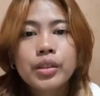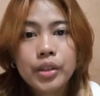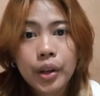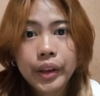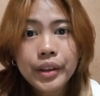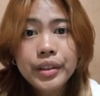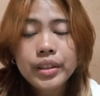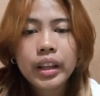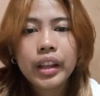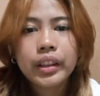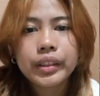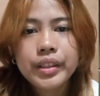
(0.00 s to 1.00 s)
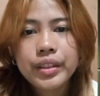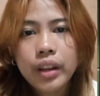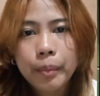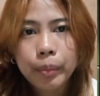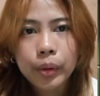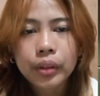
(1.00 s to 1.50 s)
So here's another
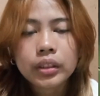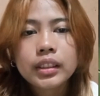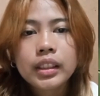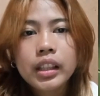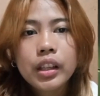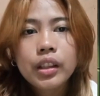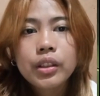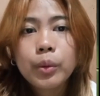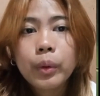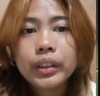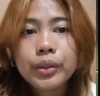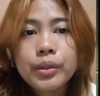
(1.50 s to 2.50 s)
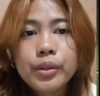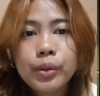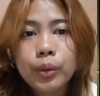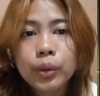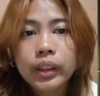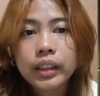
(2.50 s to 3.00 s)
example. You went to the
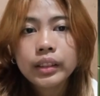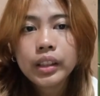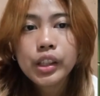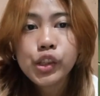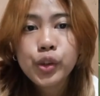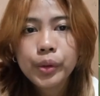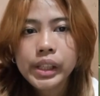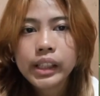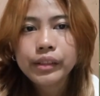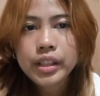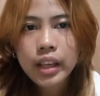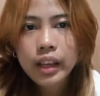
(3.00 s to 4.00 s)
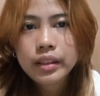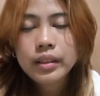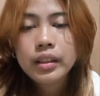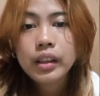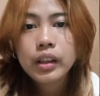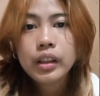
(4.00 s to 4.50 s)
school canteen during recess.
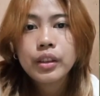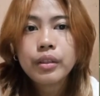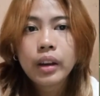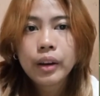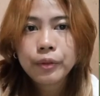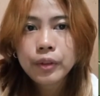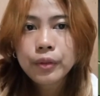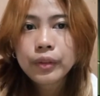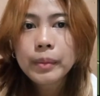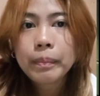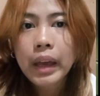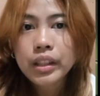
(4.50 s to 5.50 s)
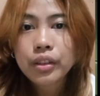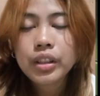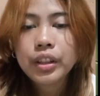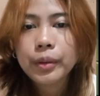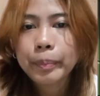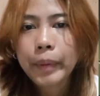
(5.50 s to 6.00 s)
You have 50 pesos
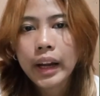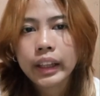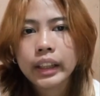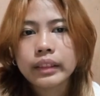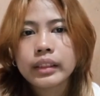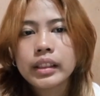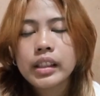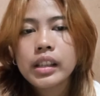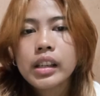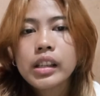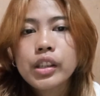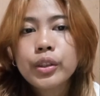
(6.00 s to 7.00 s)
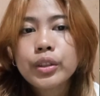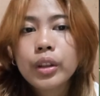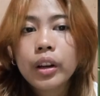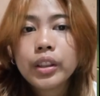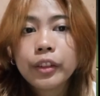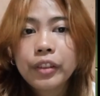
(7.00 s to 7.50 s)
in your pocket. You
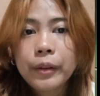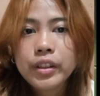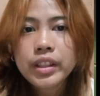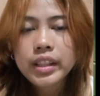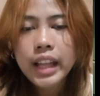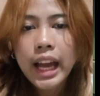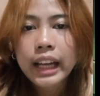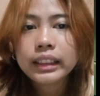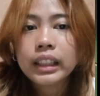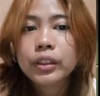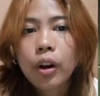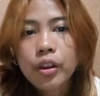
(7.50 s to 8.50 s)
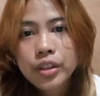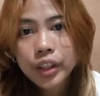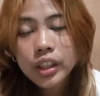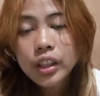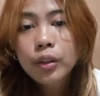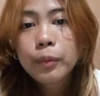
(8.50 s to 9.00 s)
saw your favorite snack that cost
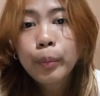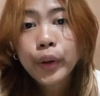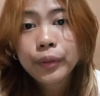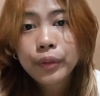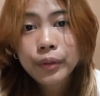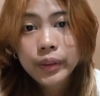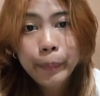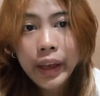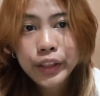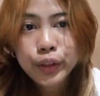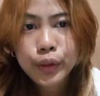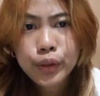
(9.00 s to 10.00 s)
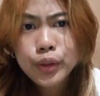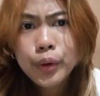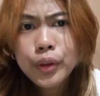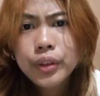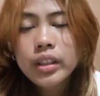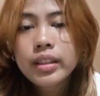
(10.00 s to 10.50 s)
32.50 pesos, so
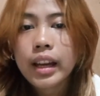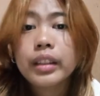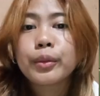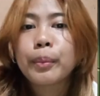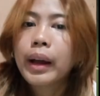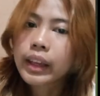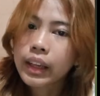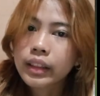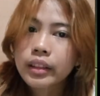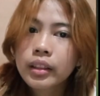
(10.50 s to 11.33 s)
you decided to buy it.